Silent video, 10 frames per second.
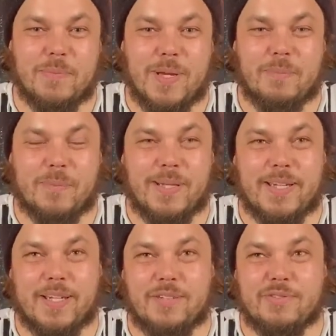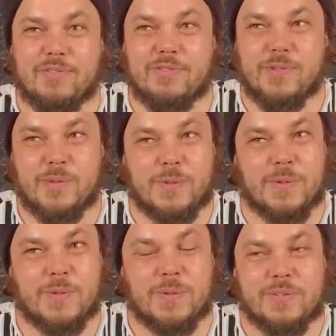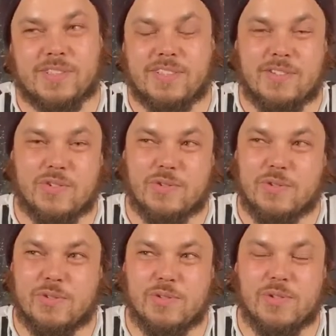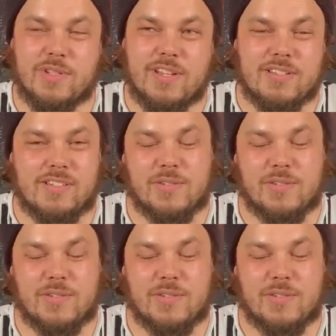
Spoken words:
I played since 2012.